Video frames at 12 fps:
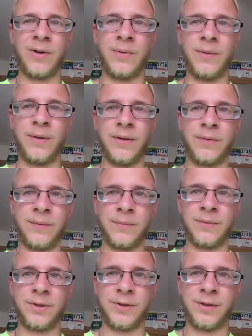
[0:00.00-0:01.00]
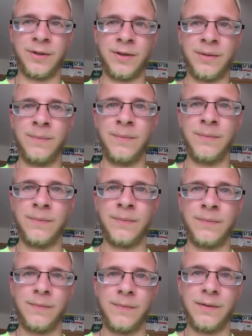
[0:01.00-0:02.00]
away from this job,
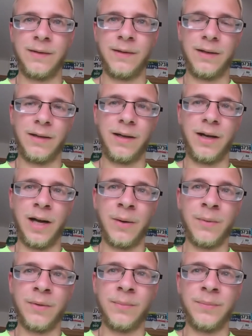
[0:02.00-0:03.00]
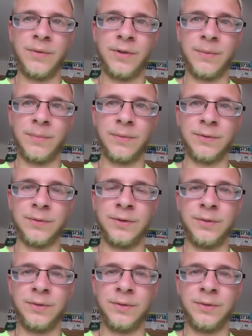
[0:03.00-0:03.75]
I wouldn't be able